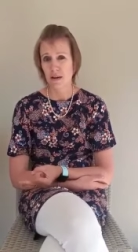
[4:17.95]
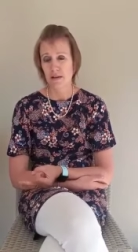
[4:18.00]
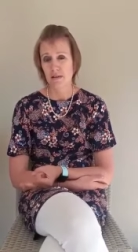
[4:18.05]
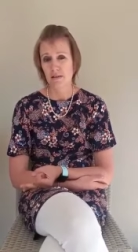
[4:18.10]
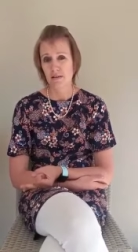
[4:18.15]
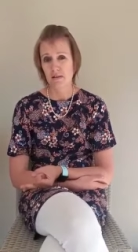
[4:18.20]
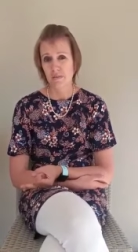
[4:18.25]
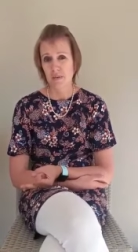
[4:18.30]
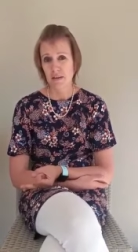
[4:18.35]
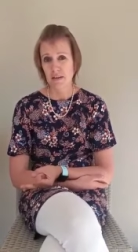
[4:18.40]

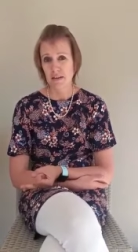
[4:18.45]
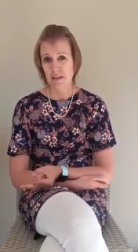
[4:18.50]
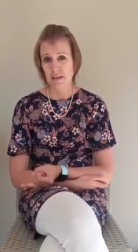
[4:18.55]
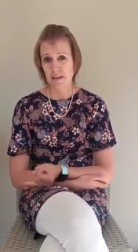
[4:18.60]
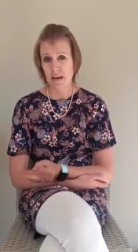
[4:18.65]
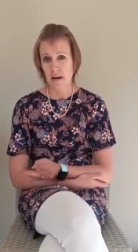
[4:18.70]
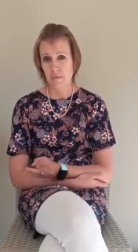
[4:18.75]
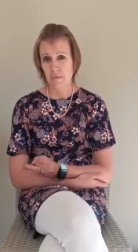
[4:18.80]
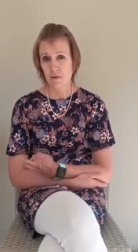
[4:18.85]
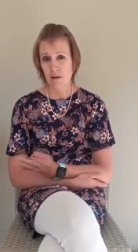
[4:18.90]
spending
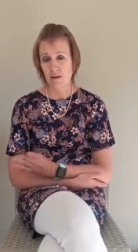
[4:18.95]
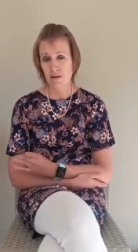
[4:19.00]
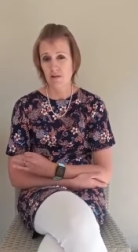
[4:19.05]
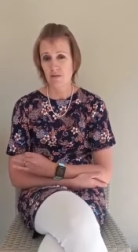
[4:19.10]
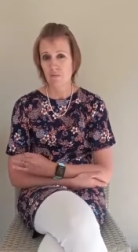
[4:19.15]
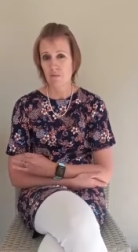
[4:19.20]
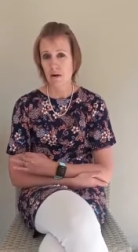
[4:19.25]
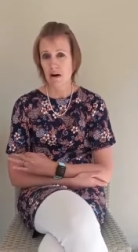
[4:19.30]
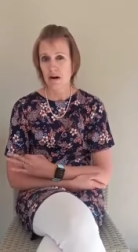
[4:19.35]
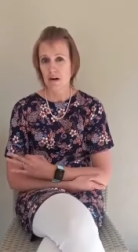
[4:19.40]
time reading your
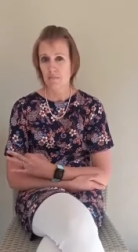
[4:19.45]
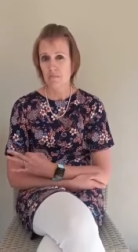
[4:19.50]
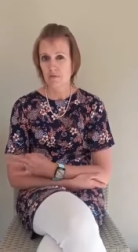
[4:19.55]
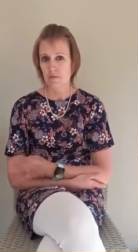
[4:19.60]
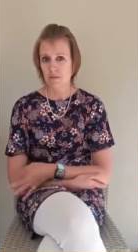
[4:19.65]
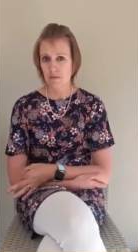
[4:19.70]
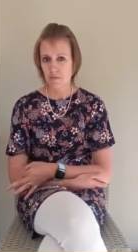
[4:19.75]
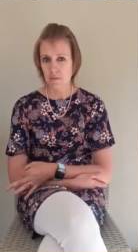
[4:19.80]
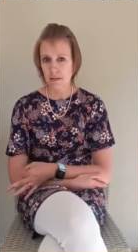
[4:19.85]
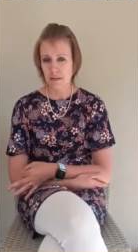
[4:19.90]
Bible,
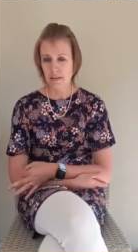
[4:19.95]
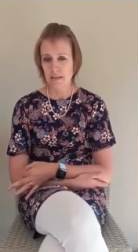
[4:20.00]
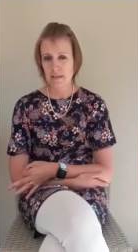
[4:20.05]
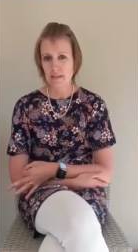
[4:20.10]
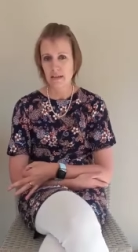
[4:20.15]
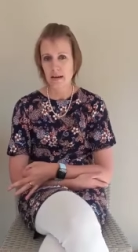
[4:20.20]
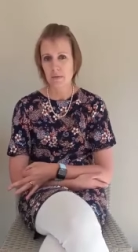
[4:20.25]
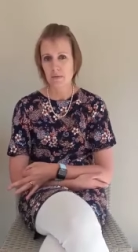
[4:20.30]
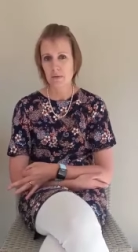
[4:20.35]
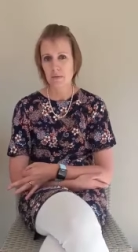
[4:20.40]
spending
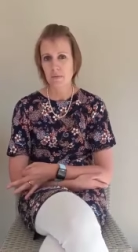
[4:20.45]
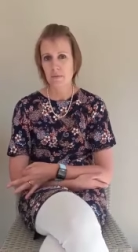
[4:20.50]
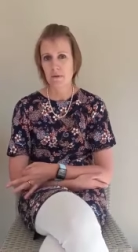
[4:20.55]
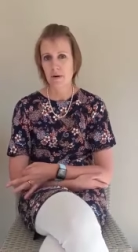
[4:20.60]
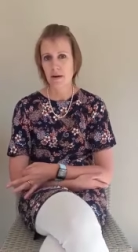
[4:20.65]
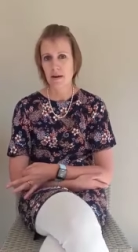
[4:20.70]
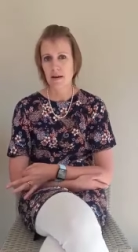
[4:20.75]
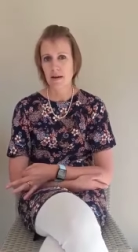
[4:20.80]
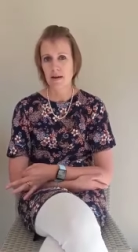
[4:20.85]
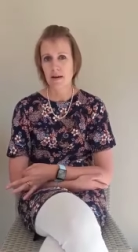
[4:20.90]
time in
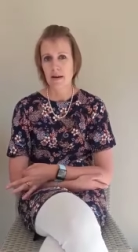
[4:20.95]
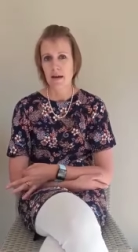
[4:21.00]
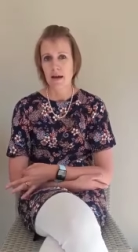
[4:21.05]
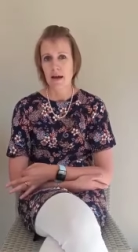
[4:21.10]
prayer.